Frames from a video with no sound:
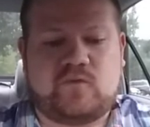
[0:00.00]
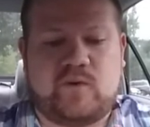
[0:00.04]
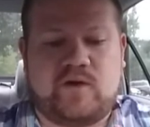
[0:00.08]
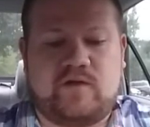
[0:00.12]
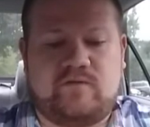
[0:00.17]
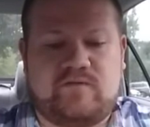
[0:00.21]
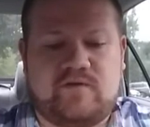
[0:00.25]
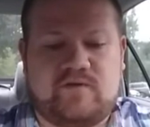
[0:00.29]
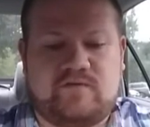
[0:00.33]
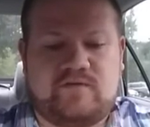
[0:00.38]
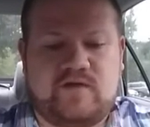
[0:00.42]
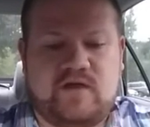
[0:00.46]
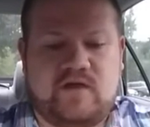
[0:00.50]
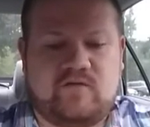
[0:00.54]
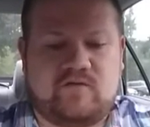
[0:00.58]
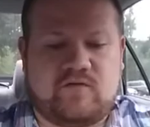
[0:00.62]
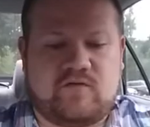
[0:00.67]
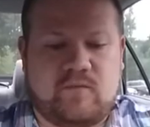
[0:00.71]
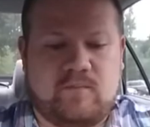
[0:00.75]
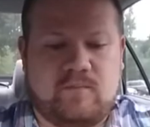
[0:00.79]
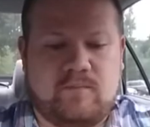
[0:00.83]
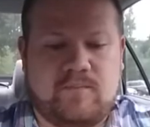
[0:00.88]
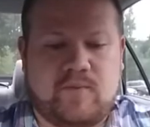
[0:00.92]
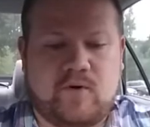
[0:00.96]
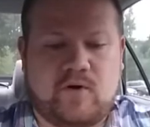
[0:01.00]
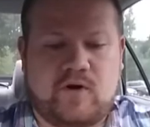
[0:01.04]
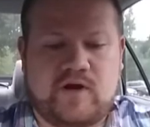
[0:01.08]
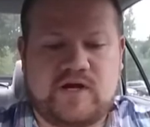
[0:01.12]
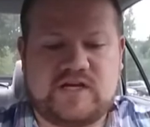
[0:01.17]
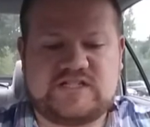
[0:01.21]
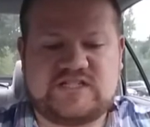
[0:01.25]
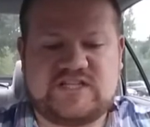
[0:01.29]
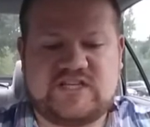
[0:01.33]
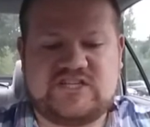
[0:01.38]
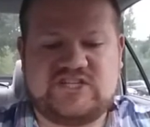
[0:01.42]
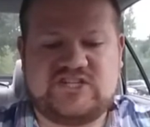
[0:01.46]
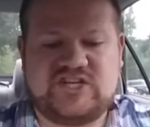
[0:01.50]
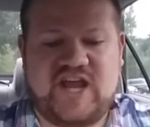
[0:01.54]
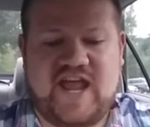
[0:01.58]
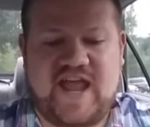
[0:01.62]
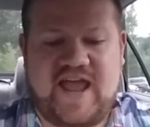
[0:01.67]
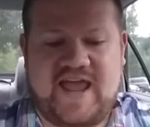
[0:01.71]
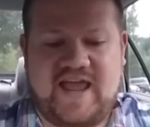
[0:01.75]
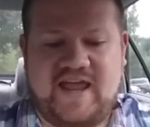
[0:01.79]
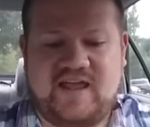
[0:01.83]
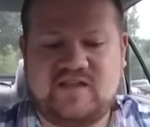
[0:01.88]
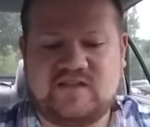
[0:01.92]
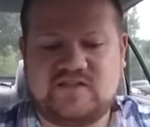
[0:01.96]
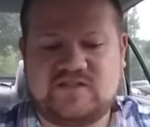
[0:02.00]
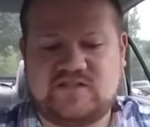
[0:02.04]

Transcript: 2015 from Boris Chang.